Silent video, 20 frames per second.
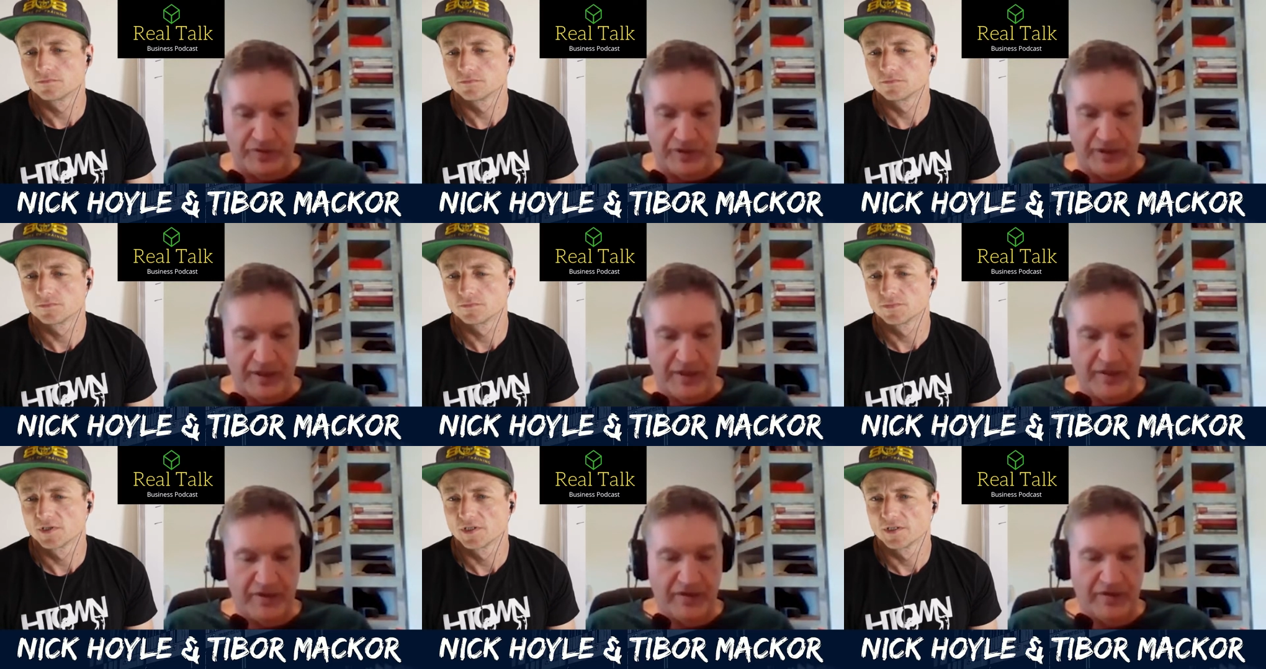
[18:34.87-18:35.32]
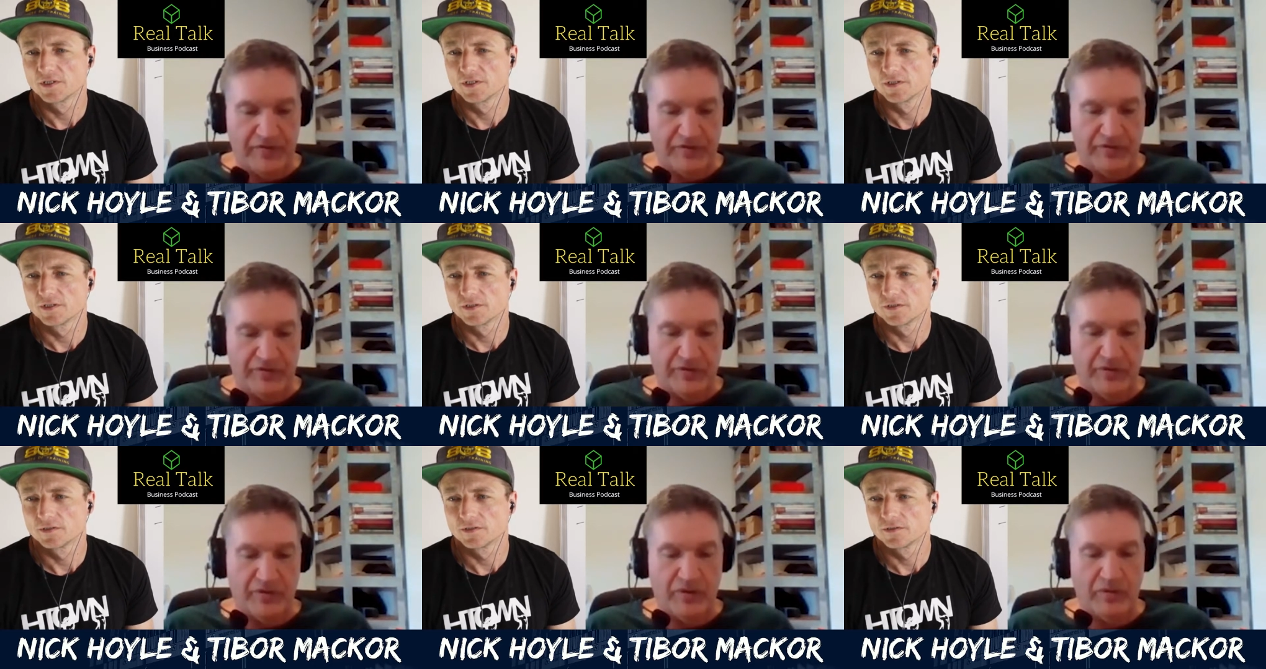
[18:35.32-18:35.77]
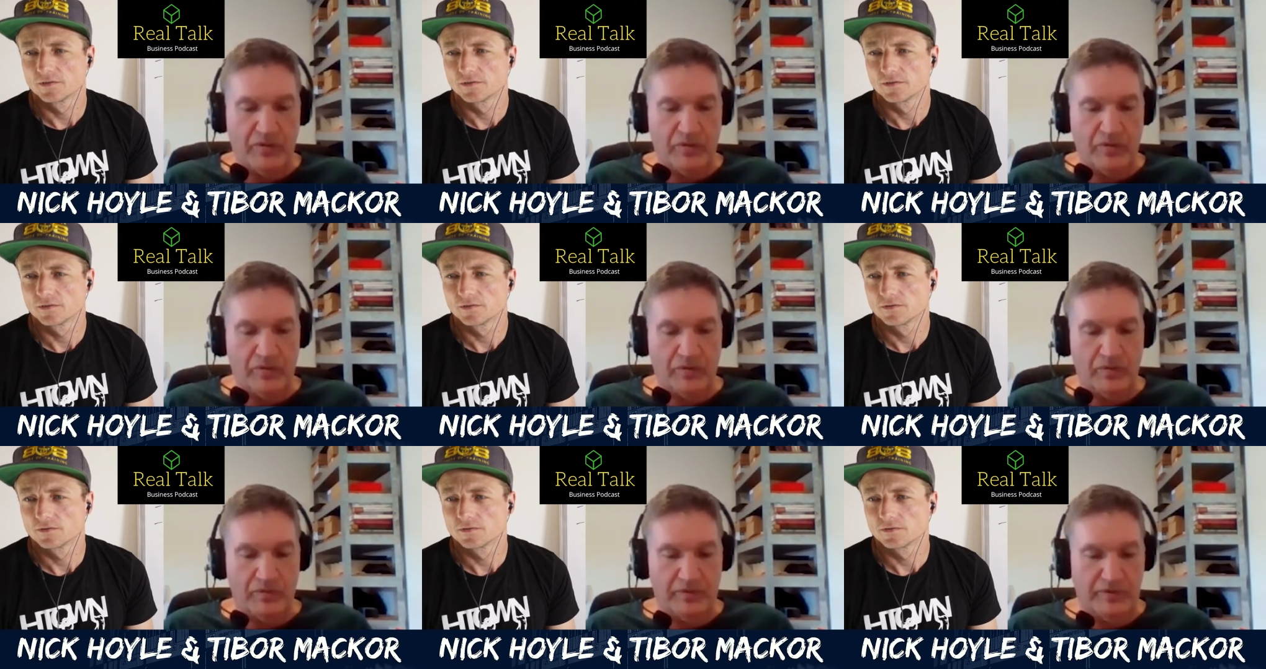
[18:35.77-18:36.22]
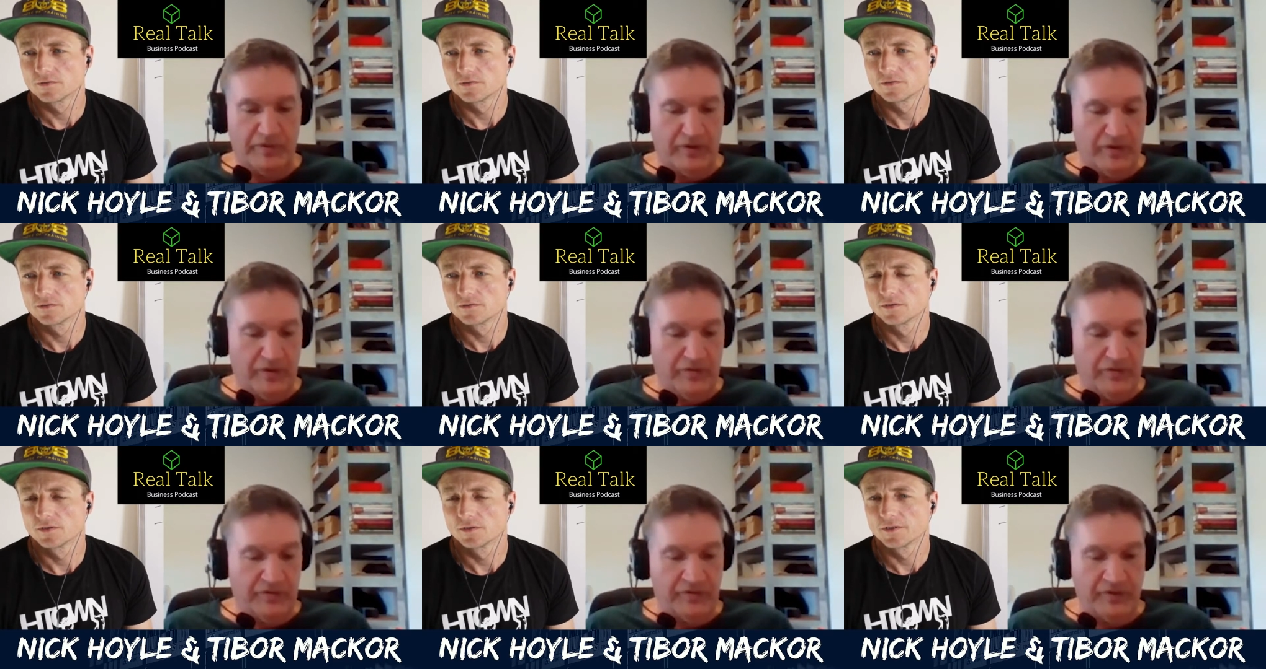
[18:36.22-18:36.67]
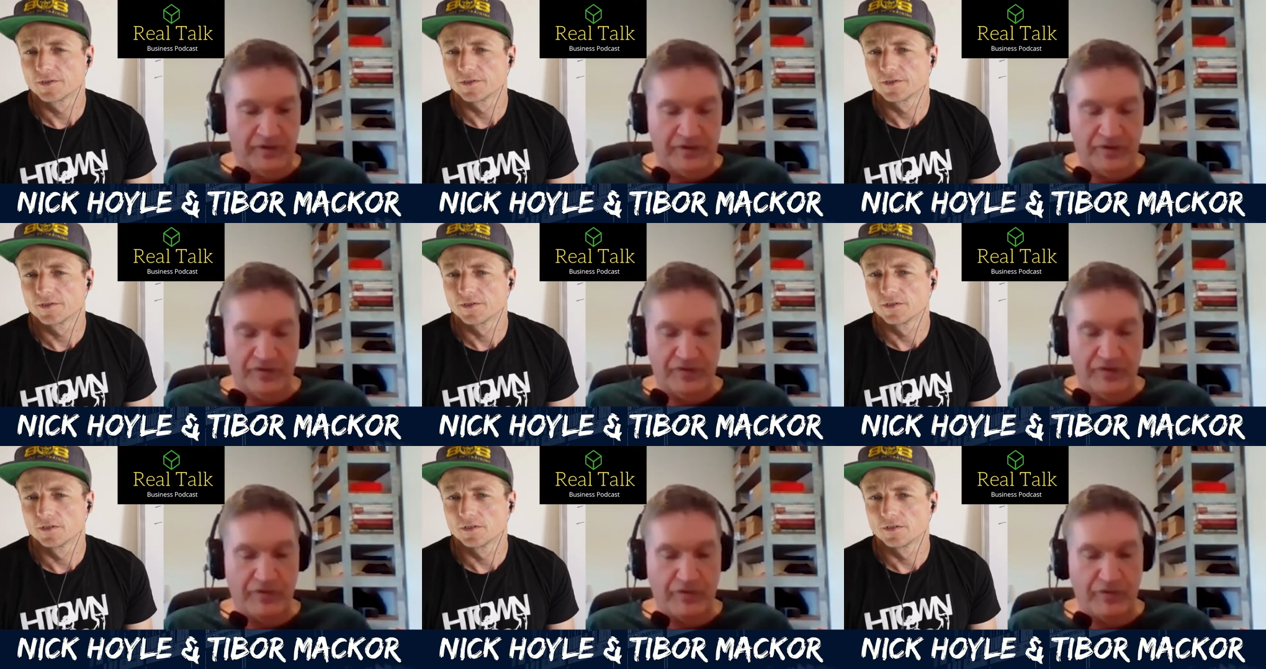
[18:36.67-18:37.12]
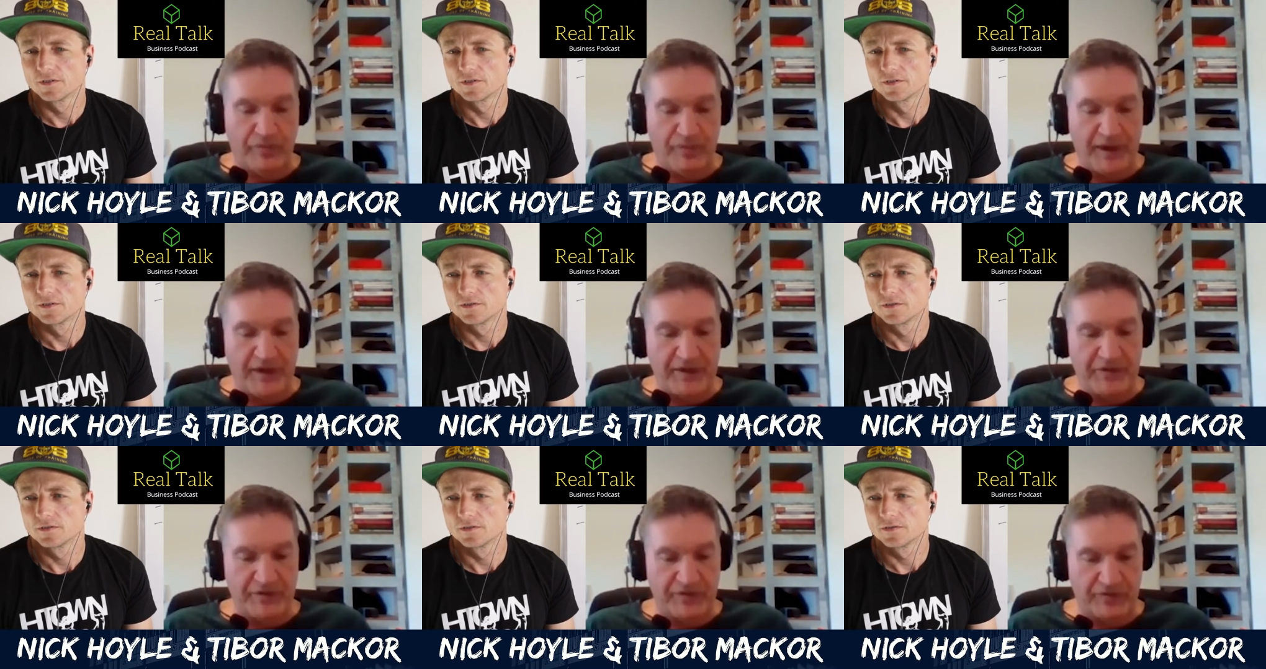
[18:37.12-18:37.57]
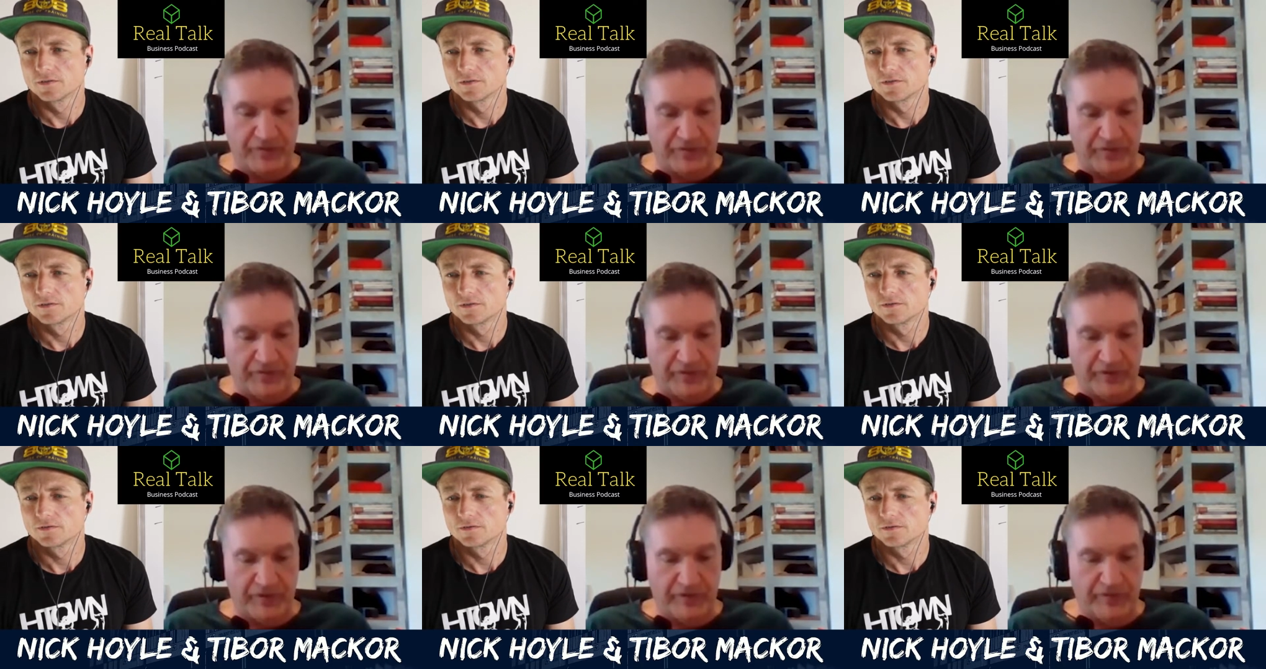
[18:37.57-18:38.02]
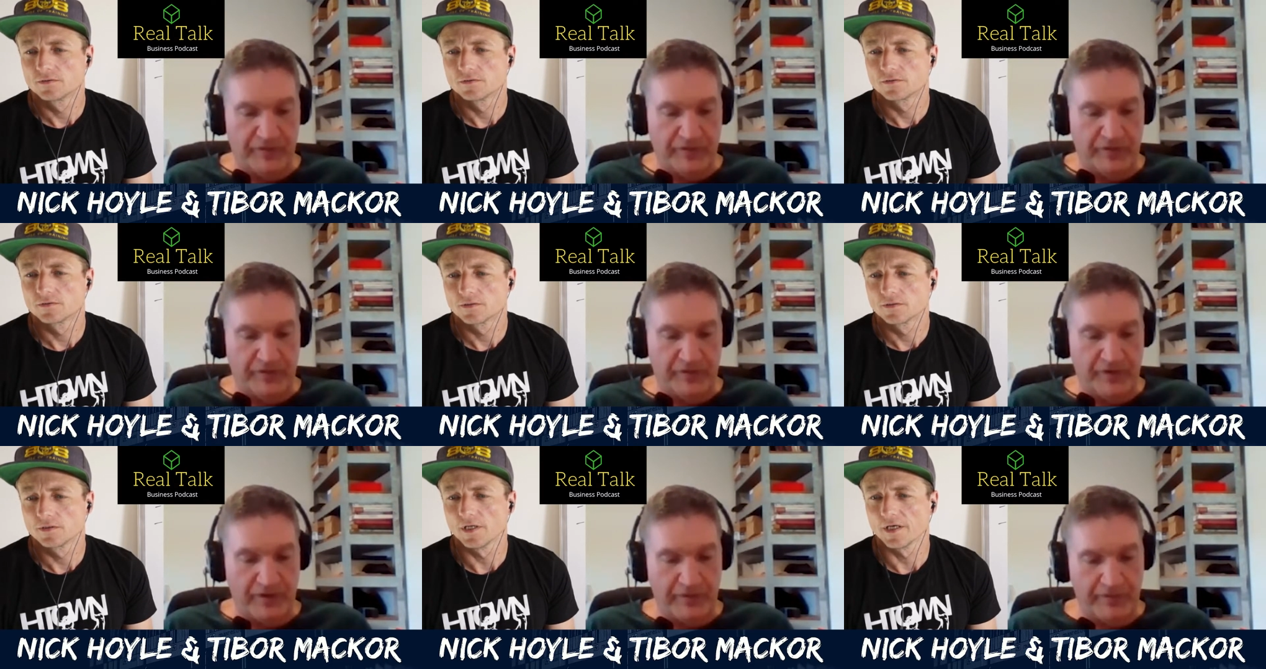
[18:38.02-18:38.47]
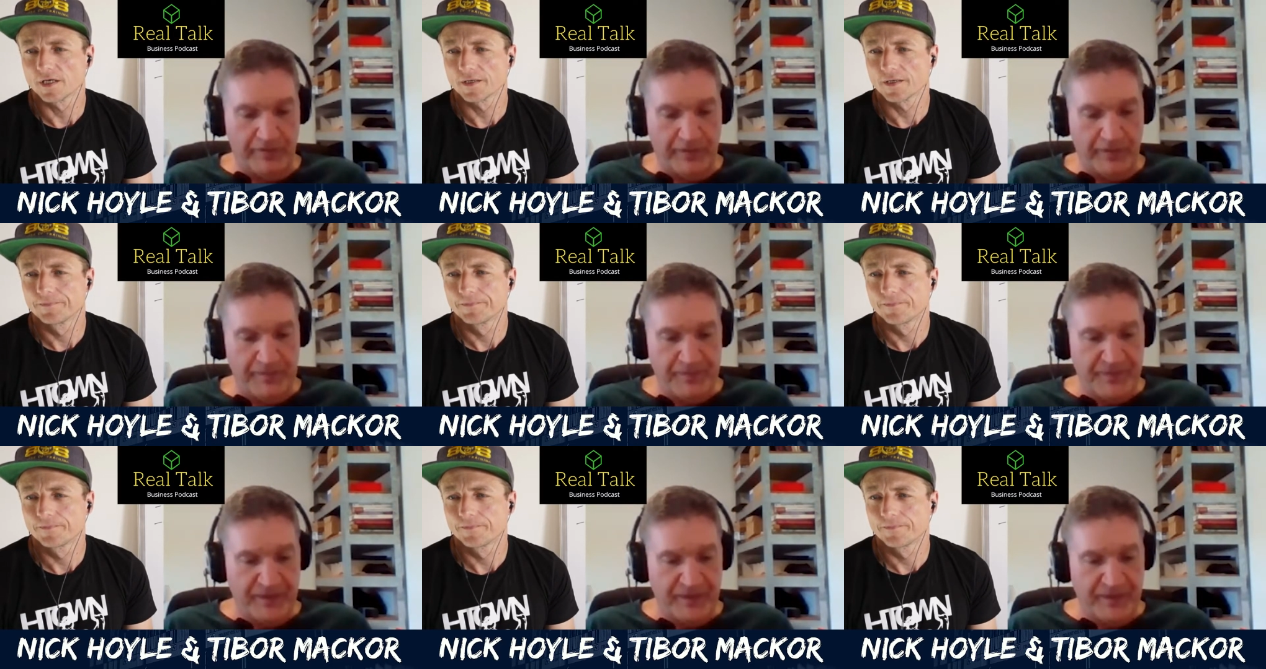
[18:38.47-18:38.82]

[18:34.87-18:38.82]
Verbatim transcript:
Speaker 1: Nick, there's a whole you know several pages of of the stuff. Yeah.